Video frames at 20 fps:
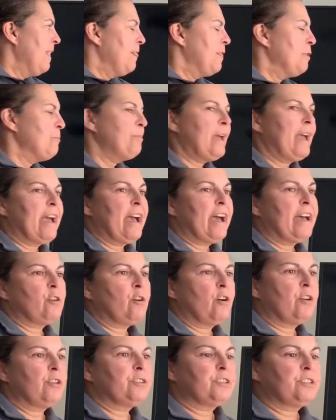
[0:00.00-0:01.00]
The bad
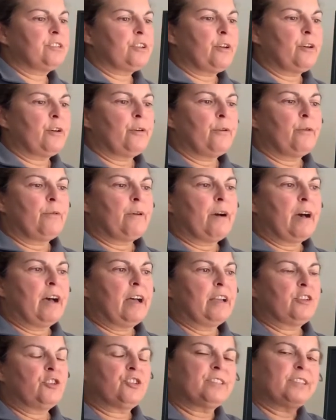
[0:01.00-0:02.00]
also,
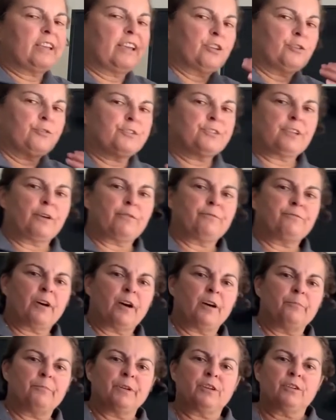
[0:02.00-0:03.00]
you psych yourself
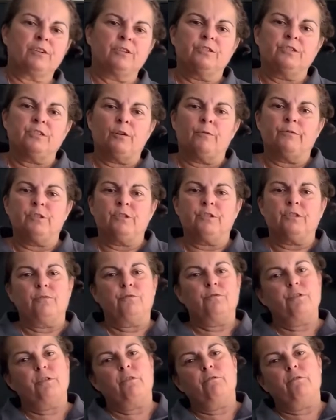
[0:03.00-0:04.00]
out because
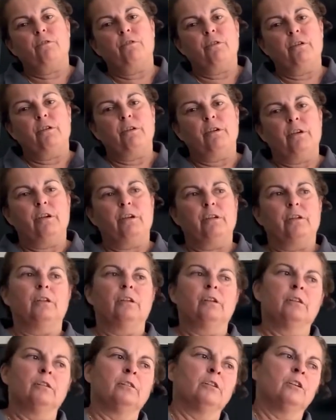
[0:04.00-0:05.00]
so-and-so's so good
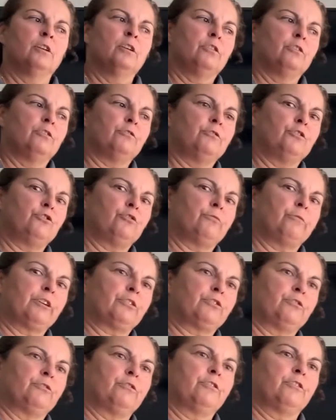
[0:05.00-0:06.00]
and they're a
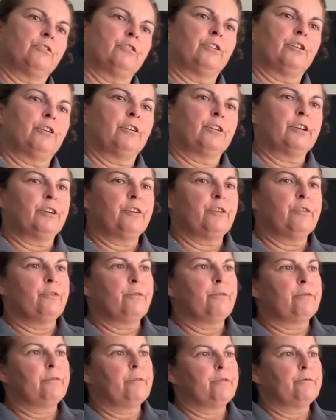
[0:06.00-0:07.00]
director,
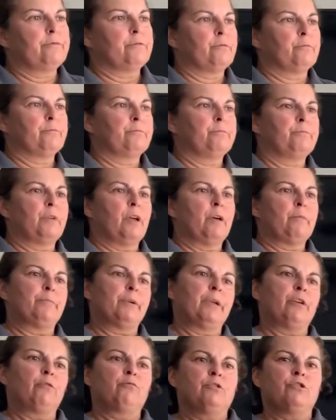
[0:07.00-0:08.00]
of a
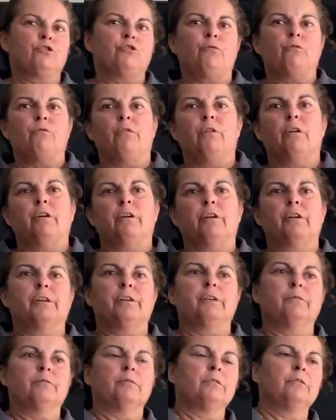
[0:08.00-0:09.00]
big resort,
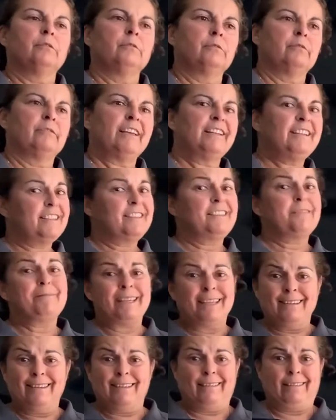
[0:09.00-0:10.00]
and that doesn't
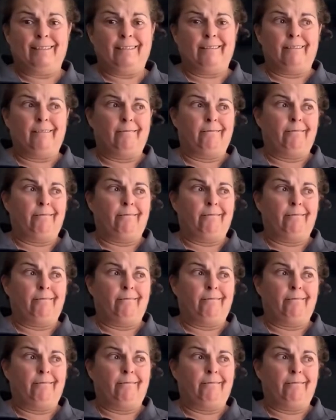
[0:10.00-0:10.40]
mean anything.